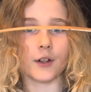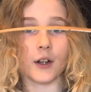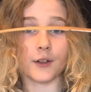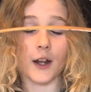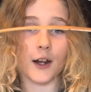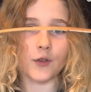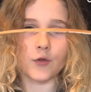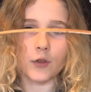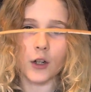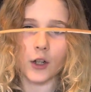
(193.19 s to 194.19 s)
an
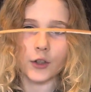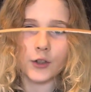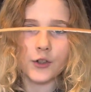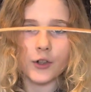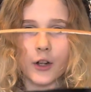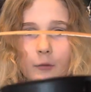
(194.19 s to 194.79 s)
actual arch. And